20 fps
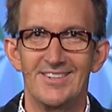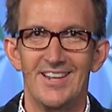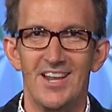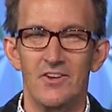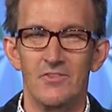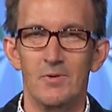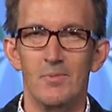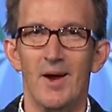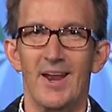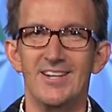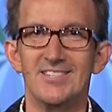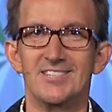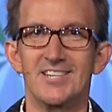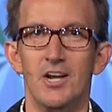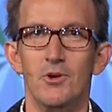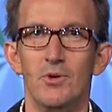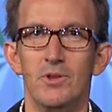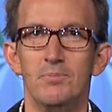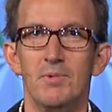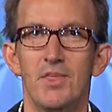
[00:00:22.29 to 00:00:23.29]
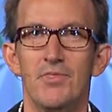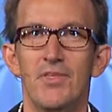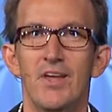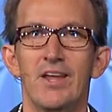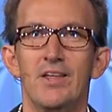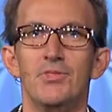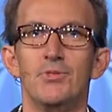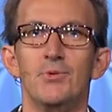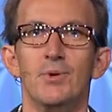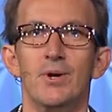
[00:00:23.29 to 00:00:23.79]
Everybody say with me,
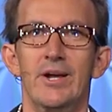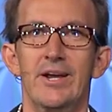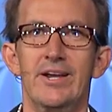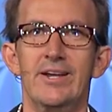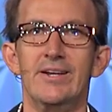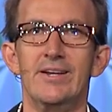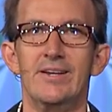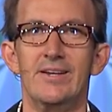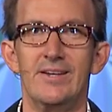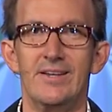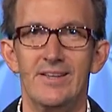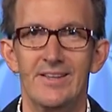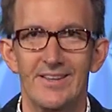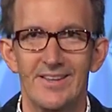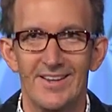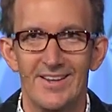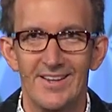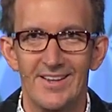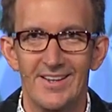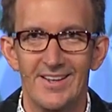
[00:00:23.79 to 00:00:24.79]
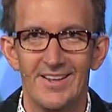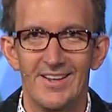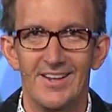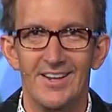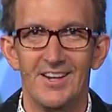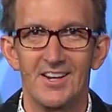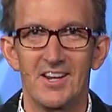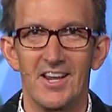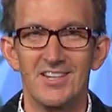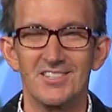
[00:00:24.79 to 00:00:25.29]
think three. Think
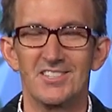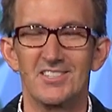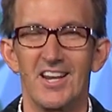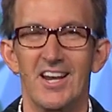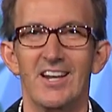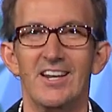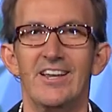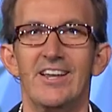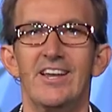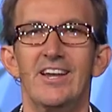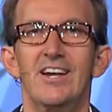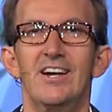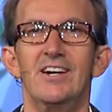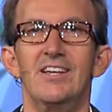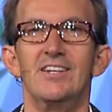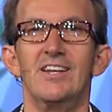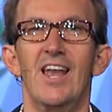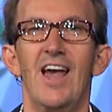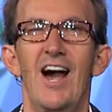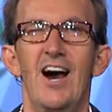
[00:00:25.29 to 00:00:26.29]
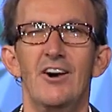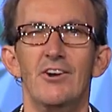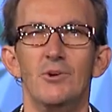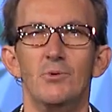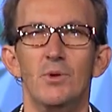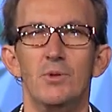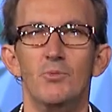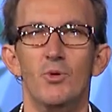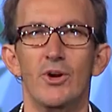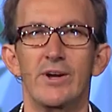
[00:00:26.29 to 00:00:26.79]
three. Okay, say it again louder
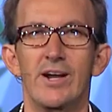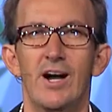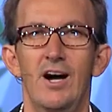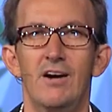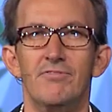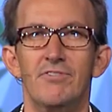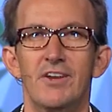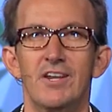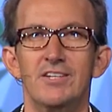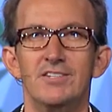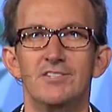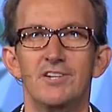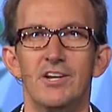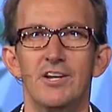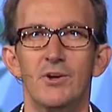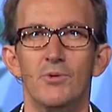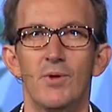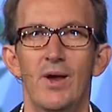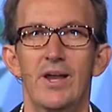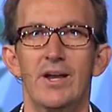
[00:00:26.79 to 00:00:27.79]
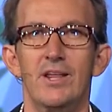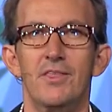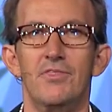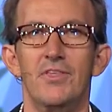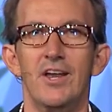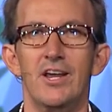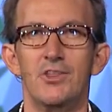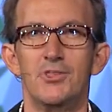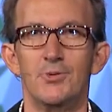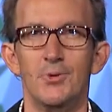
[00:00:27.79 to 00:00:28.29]
with more confidence. Are you ready?
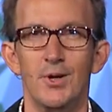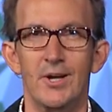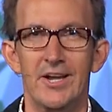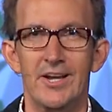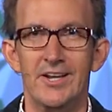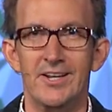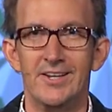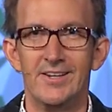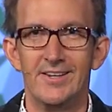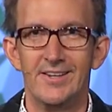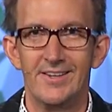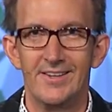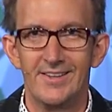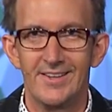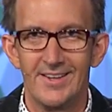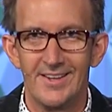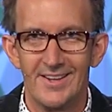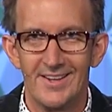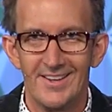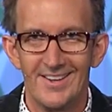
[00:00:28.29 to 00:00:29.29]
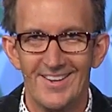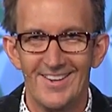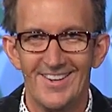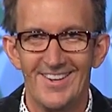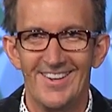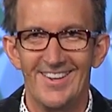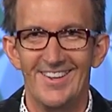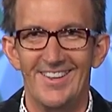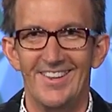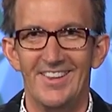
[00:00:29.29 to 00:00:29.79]
Think three.
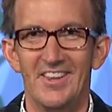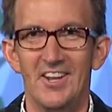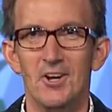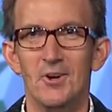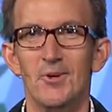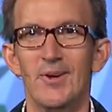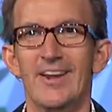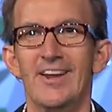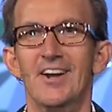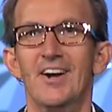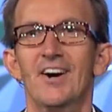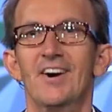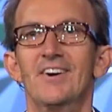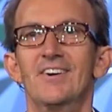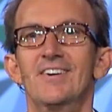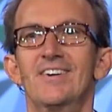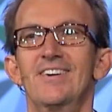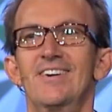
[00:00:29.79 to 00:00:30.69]
There we go.